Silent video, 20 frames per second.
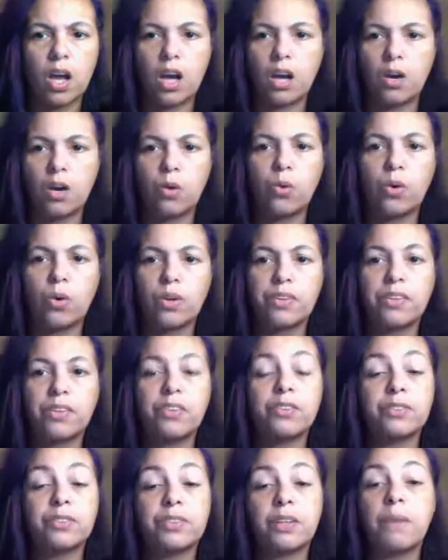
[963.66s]

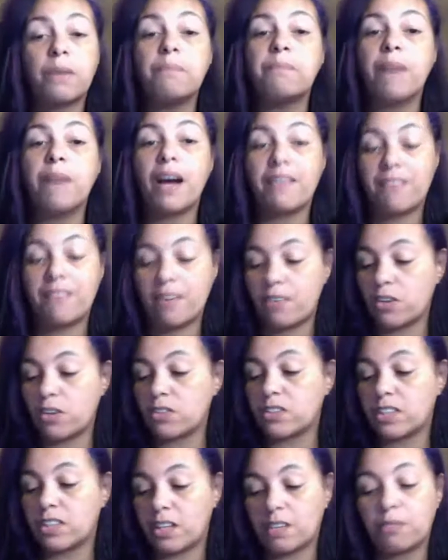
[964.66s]
or my
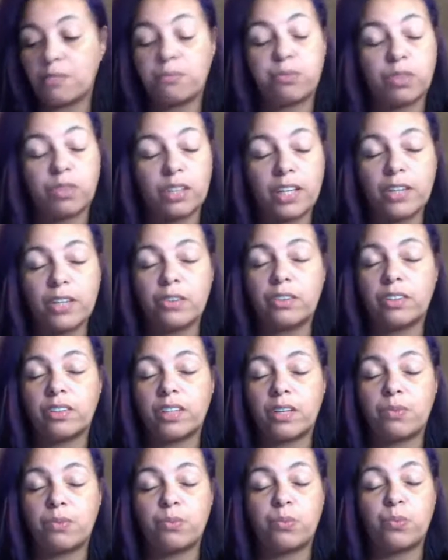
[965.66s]
favorite,
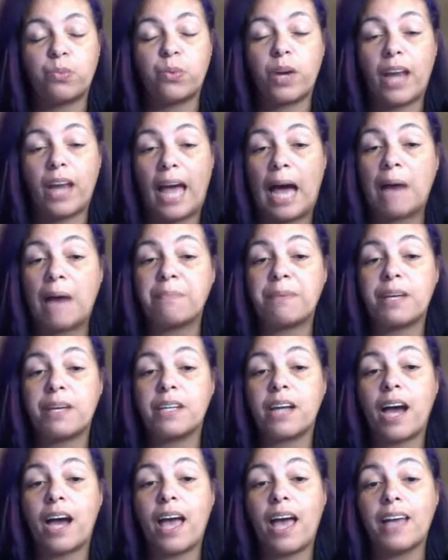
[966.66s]
literally what happened,
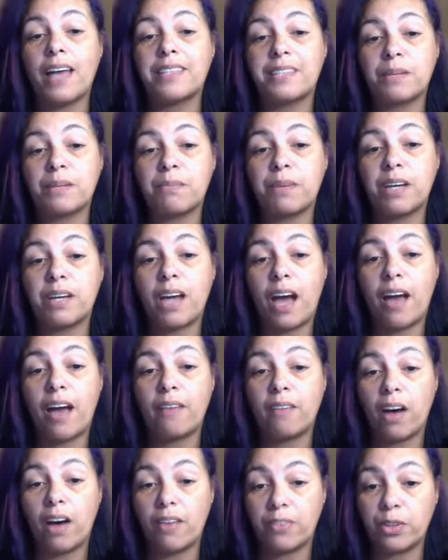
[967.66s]
I had somebody,
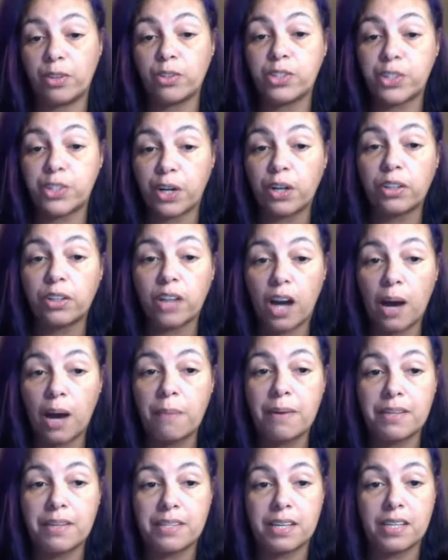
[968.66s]
they'll start
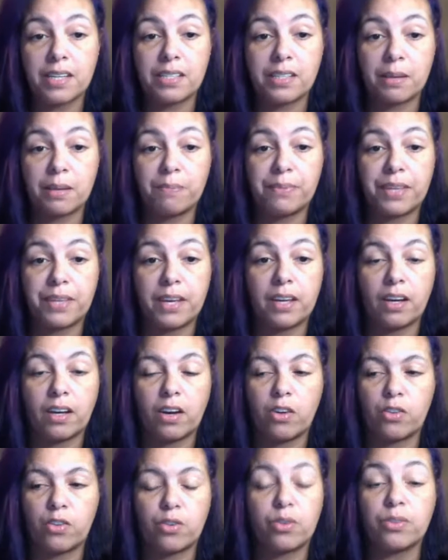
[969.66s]
commenting something,
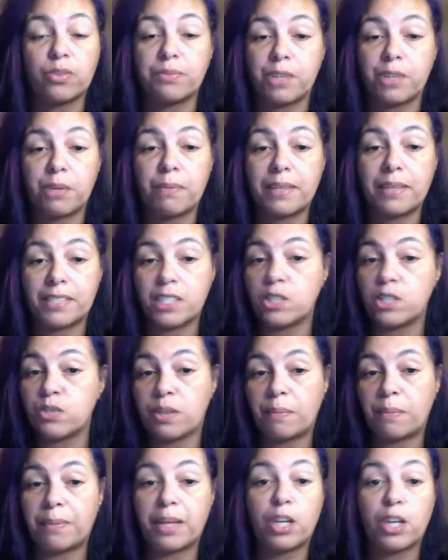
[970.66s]
or they'll message you
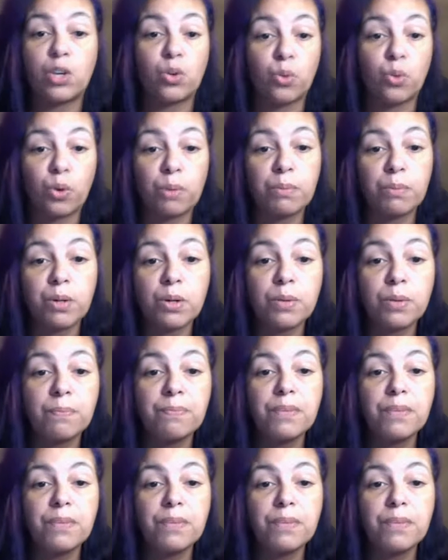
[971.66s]
something normal.